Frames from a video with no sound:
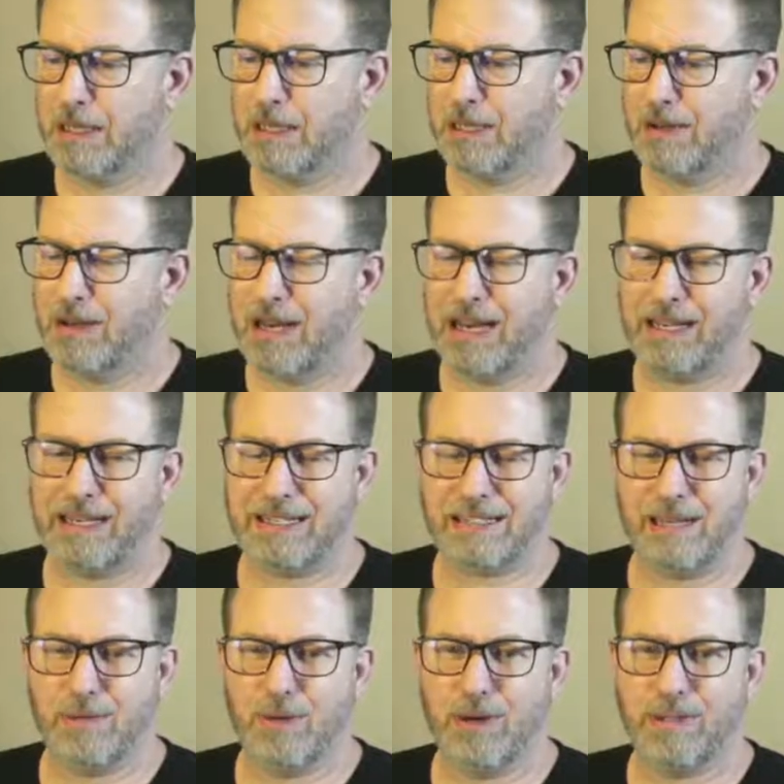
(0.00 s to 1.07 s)
I guess
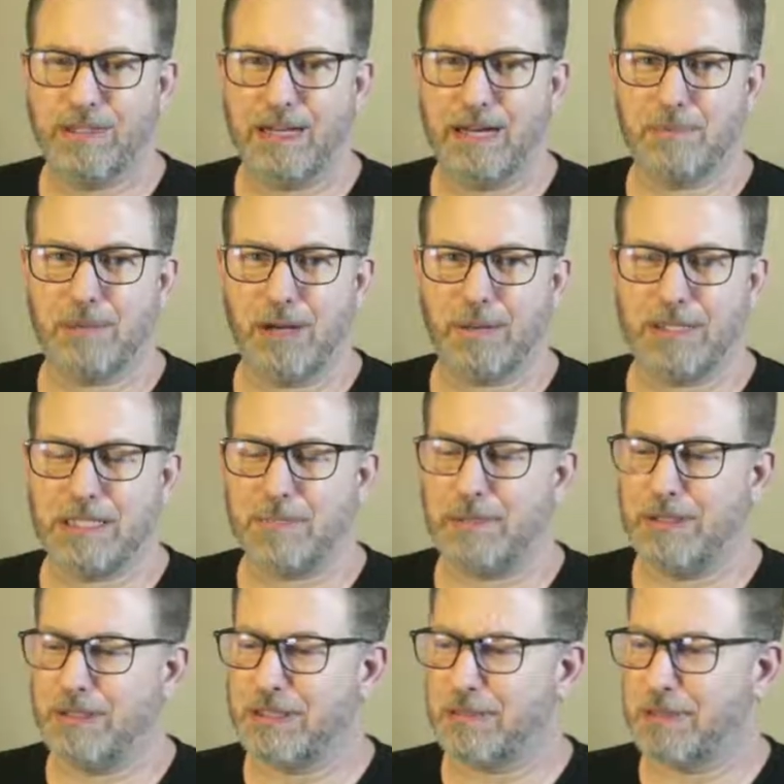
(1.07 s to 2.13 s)
I'm worried that I'd probably
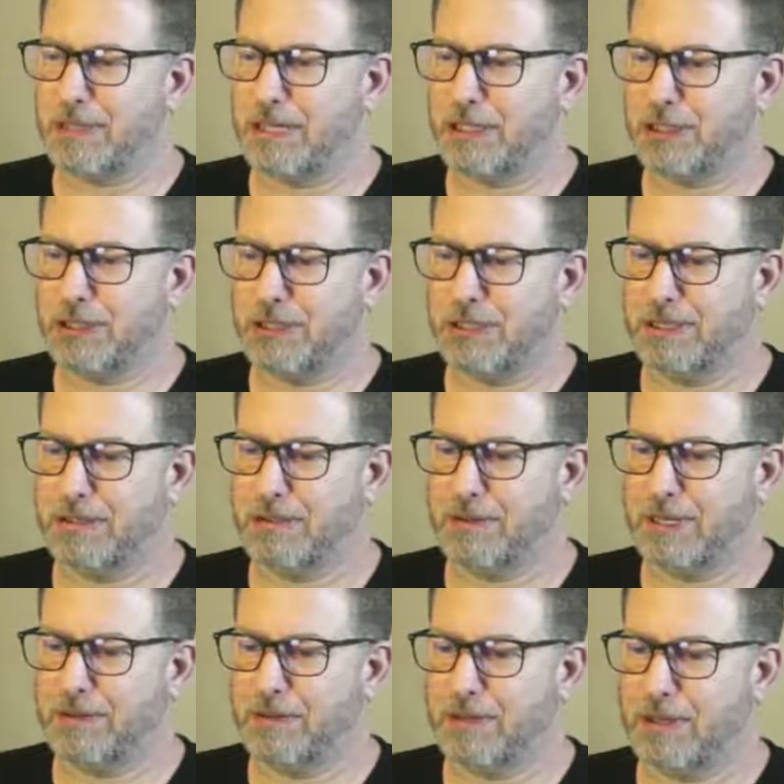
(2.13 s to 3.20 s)
spill something I shouldn't or
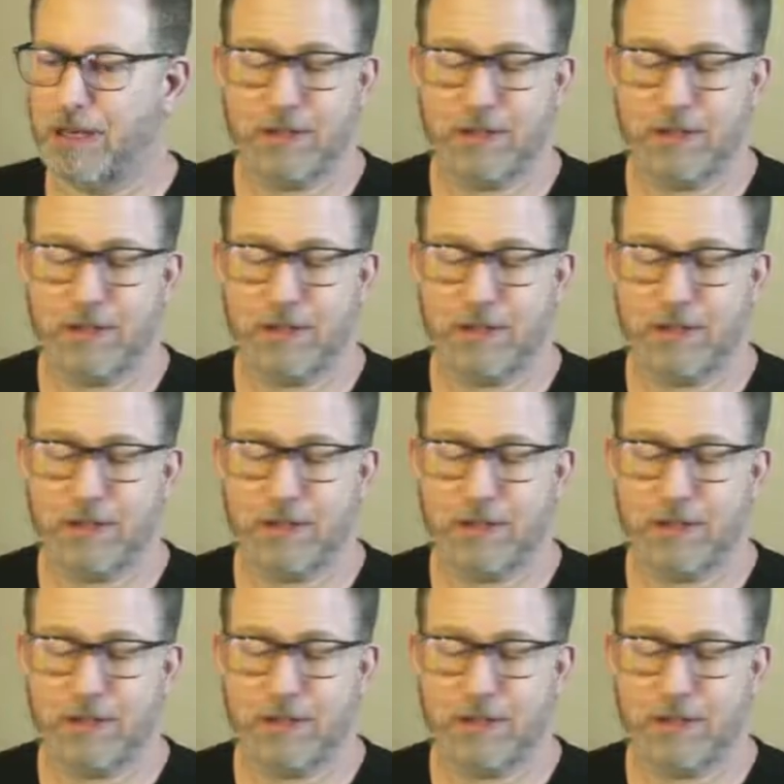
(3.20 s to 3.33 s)
whatever.